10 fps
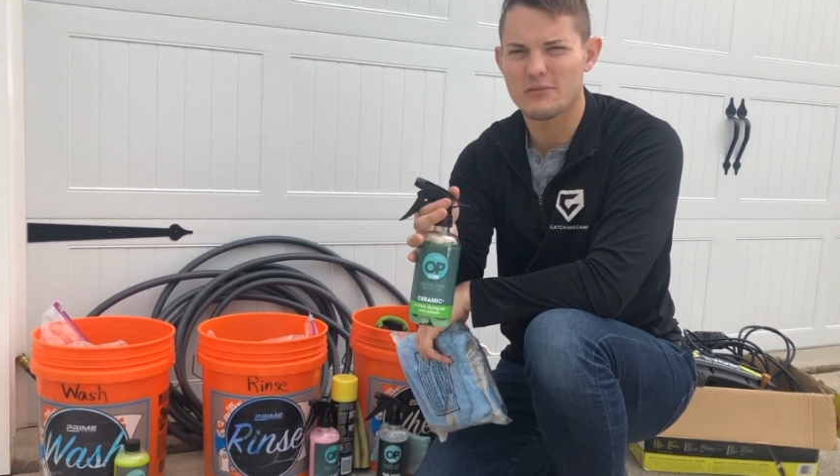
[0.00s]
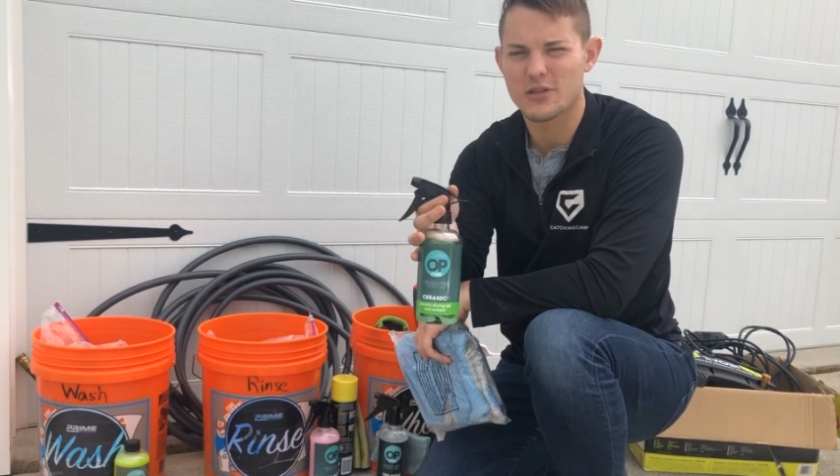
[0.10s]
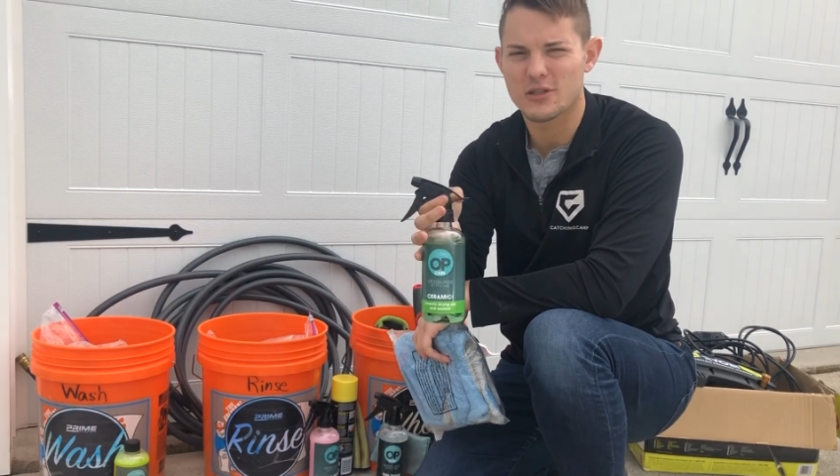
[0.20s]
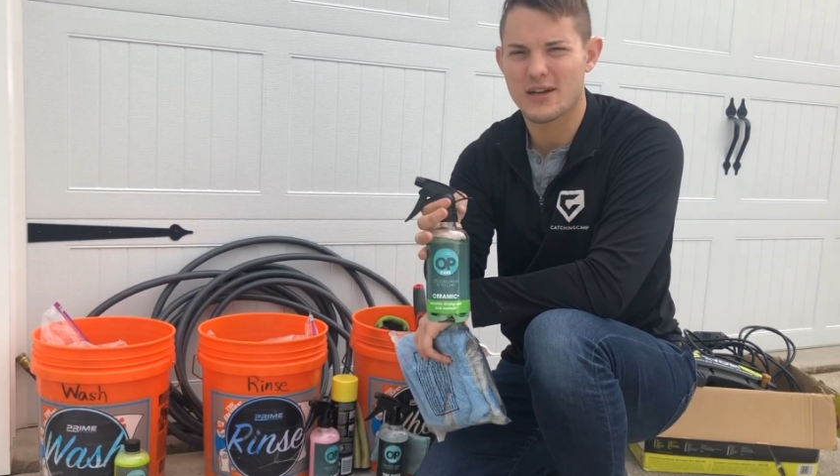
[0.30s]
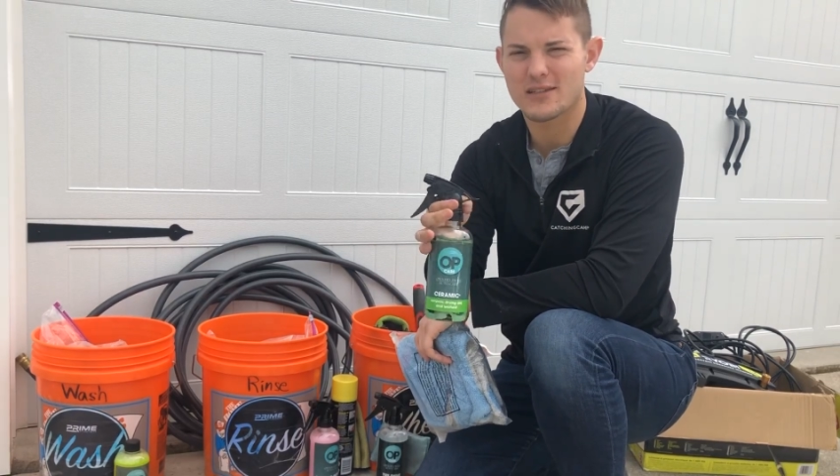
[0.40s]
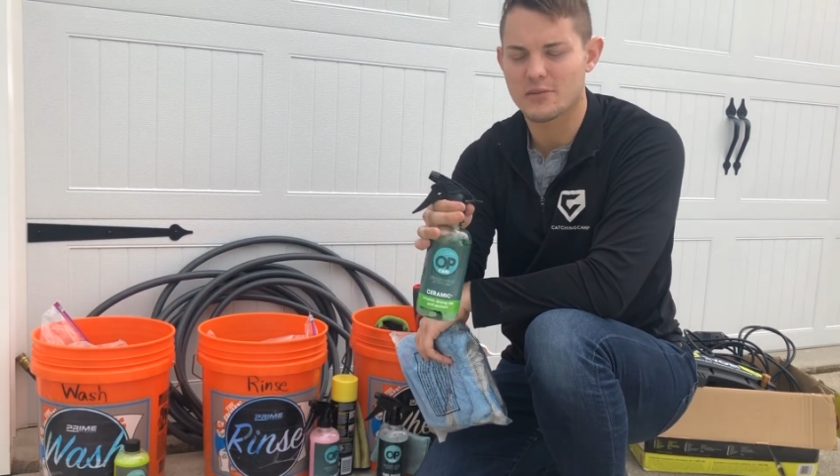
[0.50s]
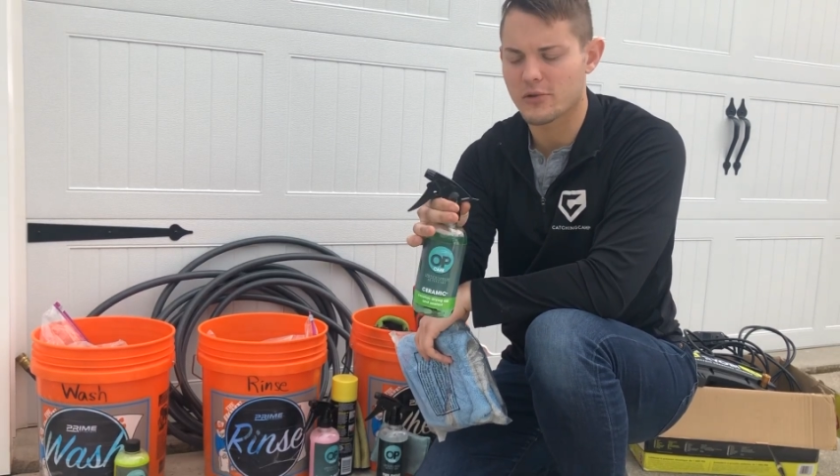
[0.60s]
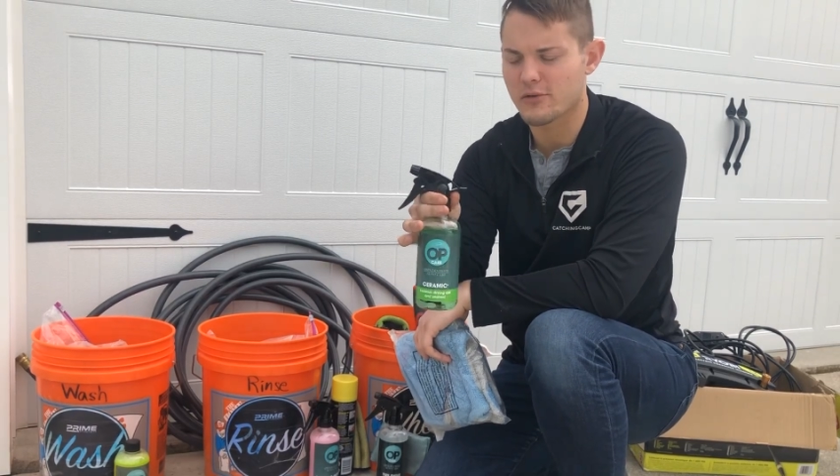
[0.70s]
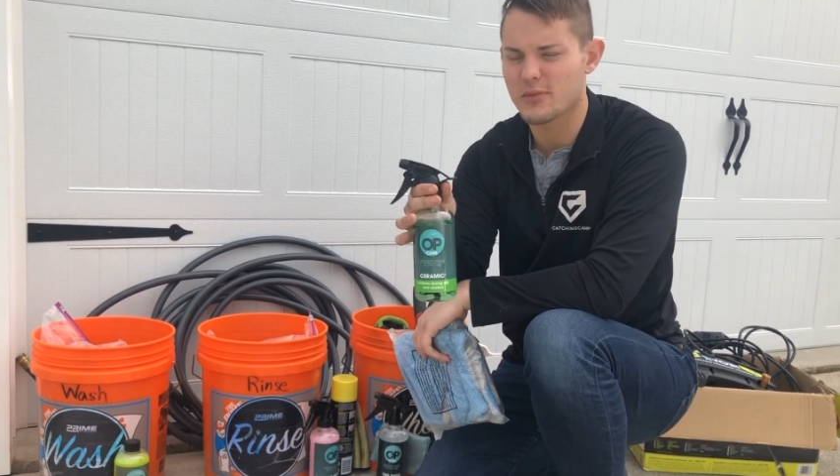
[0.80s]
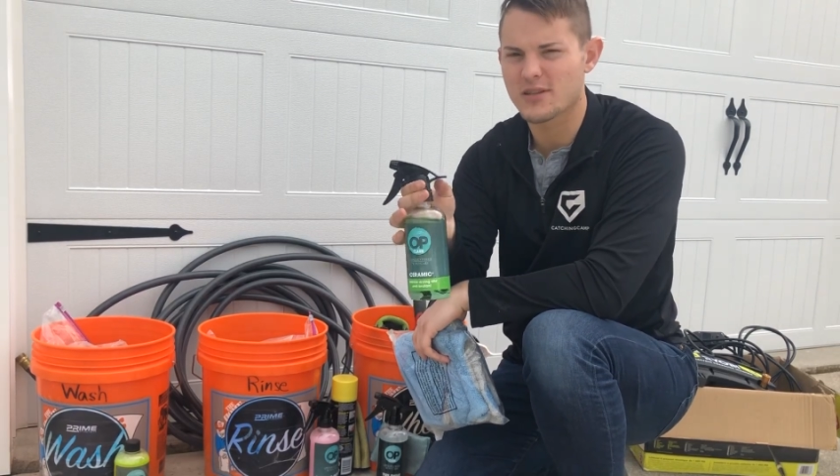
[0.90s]
which lasts up to
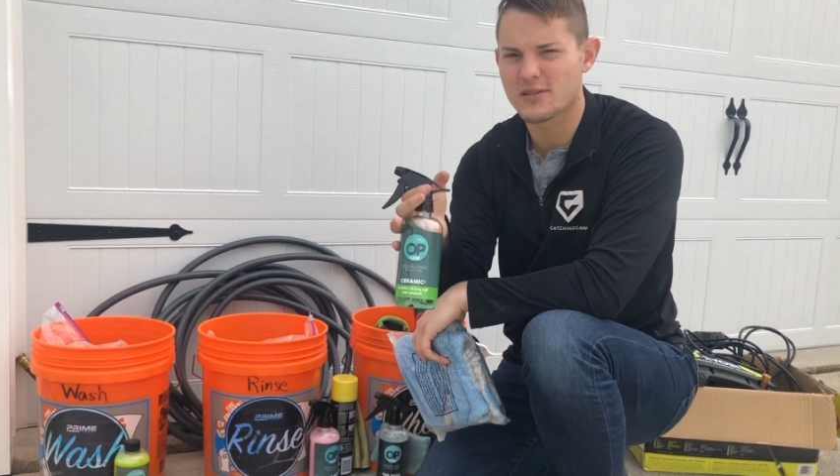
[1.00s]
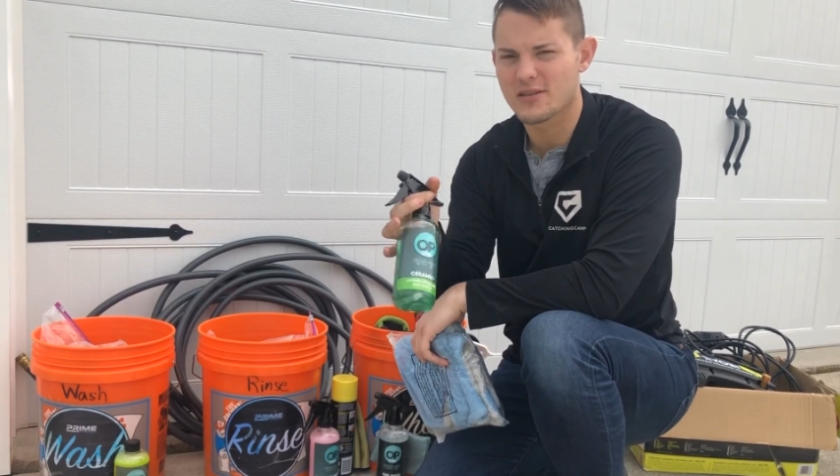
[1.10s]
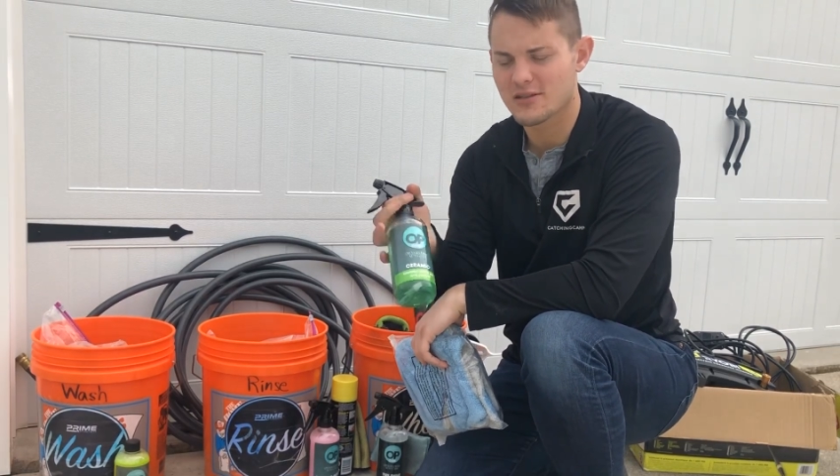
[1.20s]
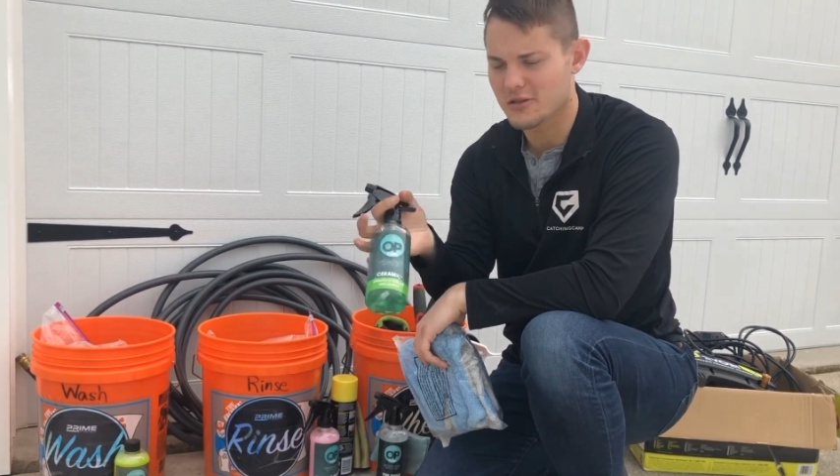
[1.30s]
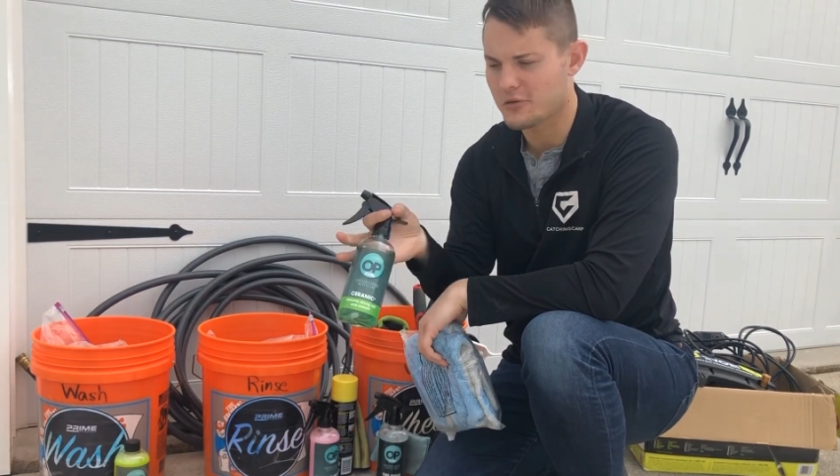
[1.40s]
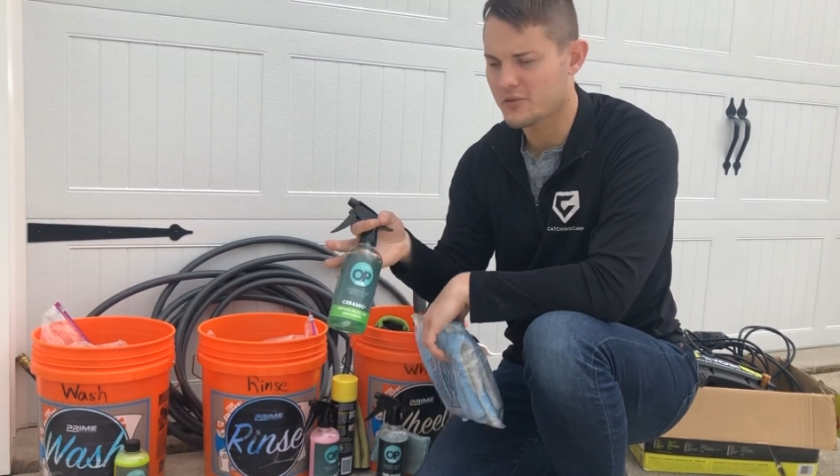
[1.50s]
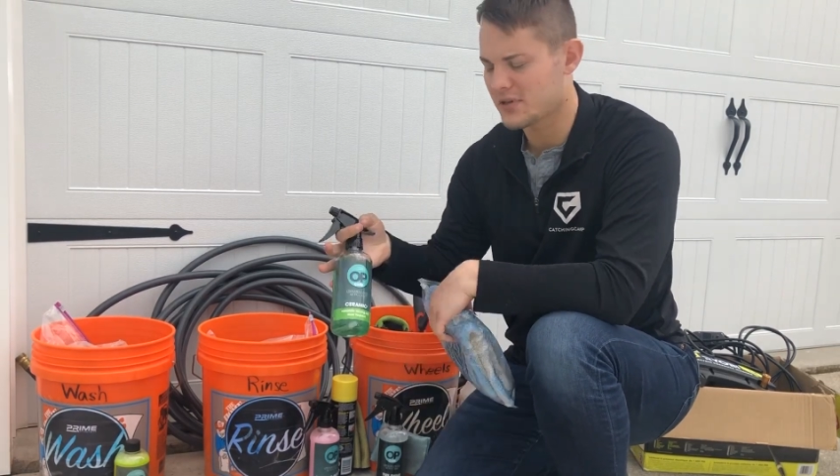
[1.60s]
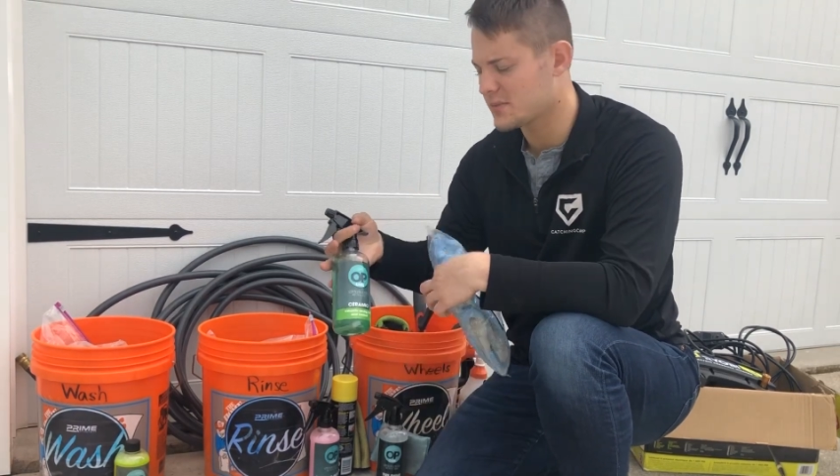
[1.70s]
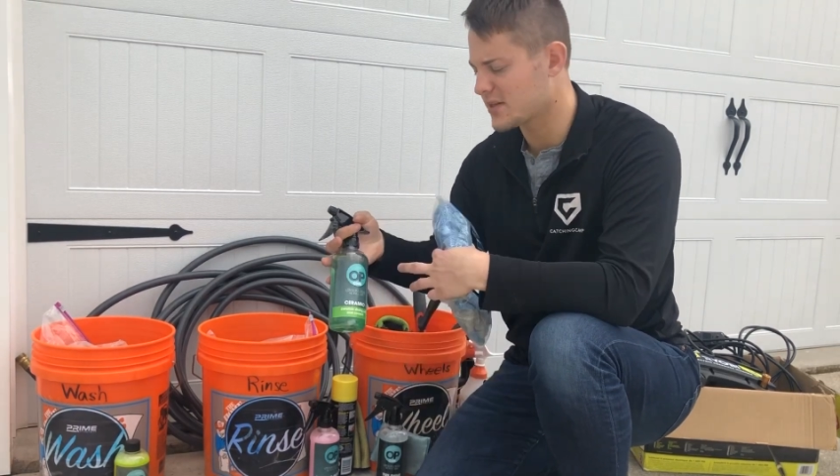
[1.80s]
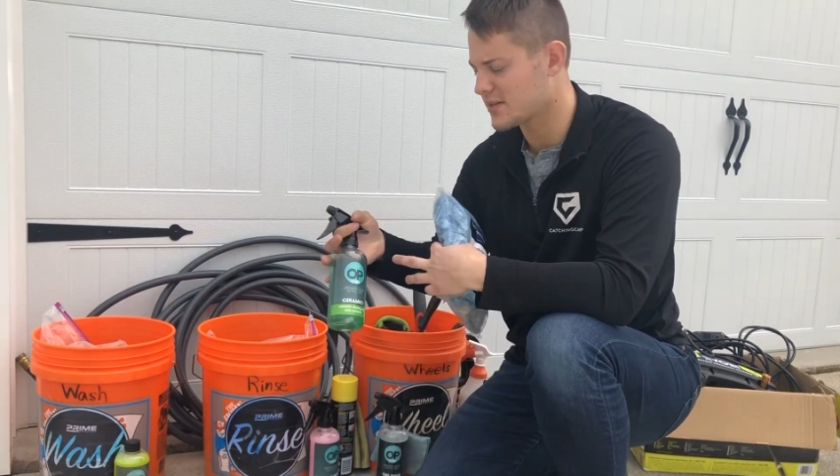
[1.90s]
3 months. So this makes